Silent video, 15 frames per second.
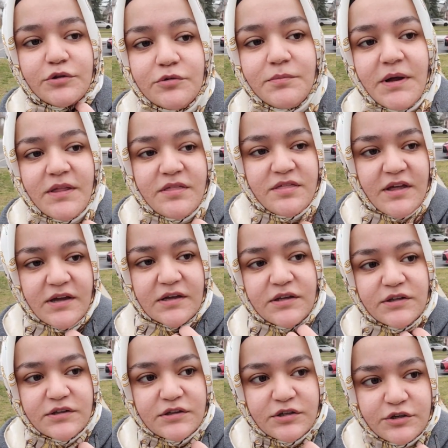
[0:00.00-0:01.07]
do my
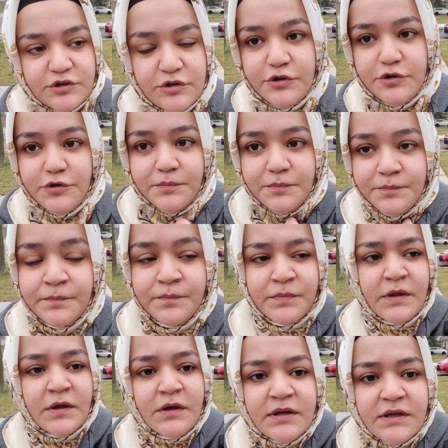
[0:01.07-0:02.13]
second term
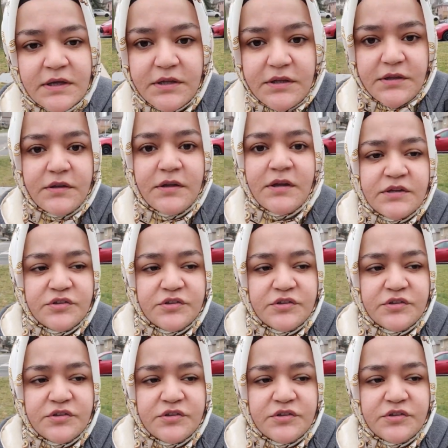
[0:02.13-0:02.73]
in